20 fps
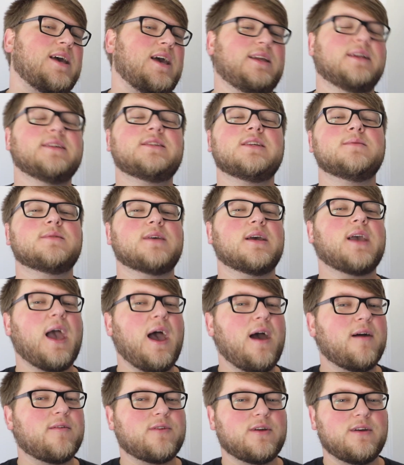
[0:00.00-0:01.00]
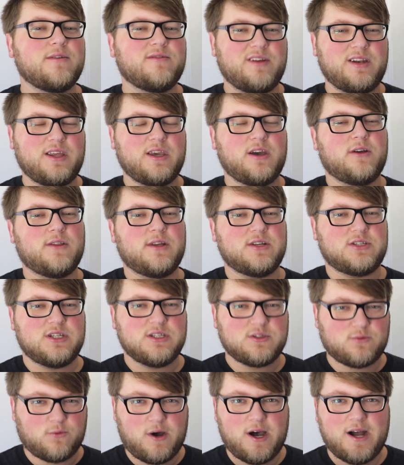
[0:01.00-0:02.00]
And it seems like every video that
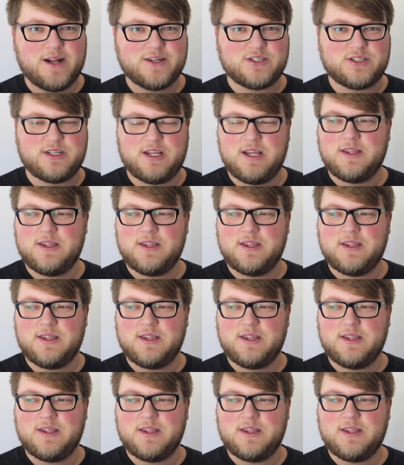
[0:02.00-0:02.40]
she's watched